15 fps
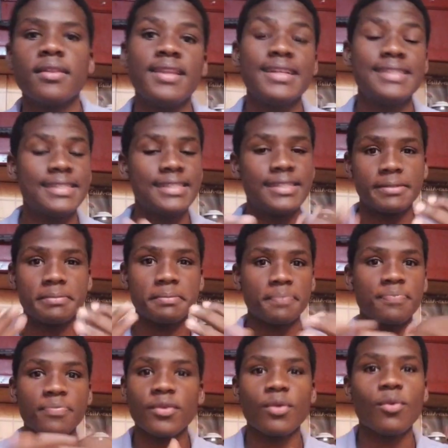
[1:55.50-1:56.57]
That's
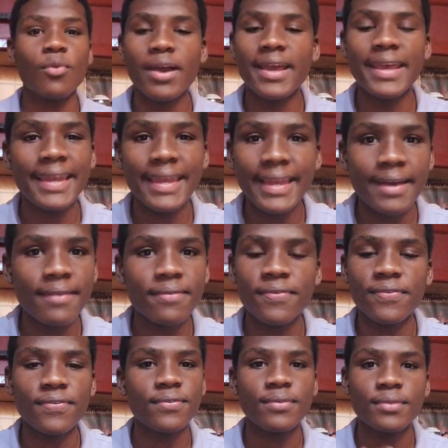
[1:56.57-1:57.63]
why I
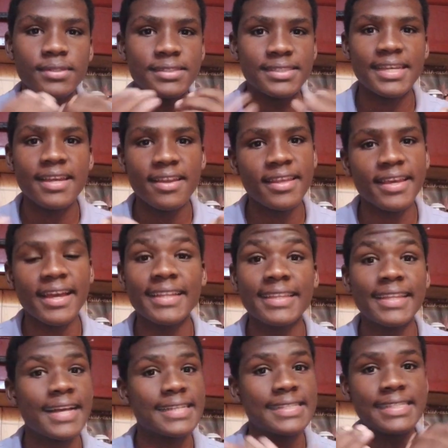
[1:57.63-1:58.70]
love journaling, and
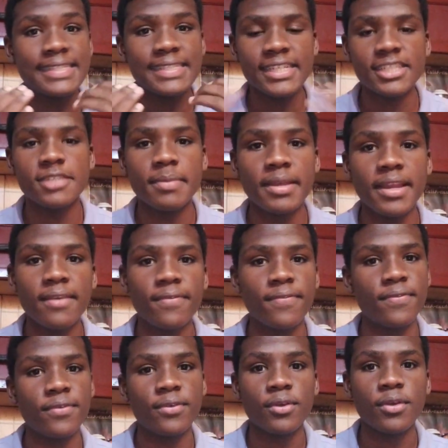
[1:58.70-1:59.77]
it has changed my life,
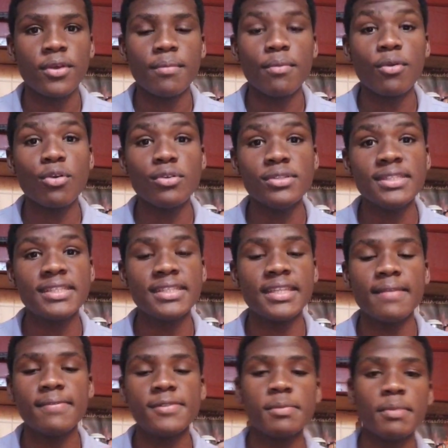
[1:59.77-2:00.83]
because it
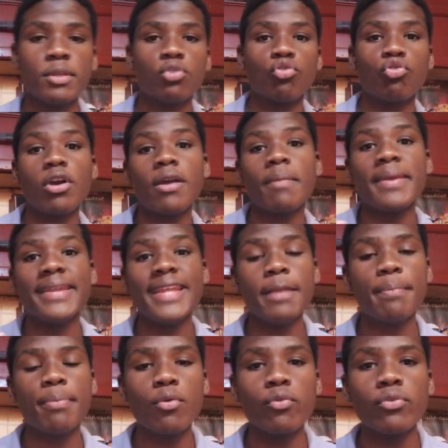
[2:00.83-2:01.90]
helps me to track my
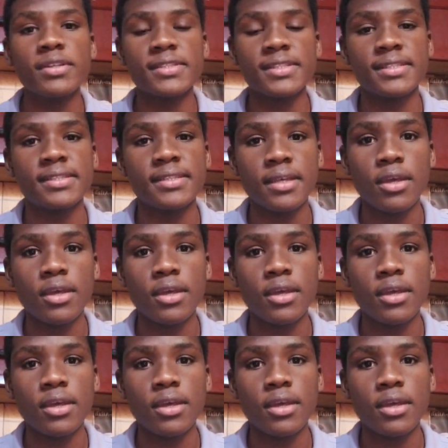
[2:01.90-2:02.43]
daily progress.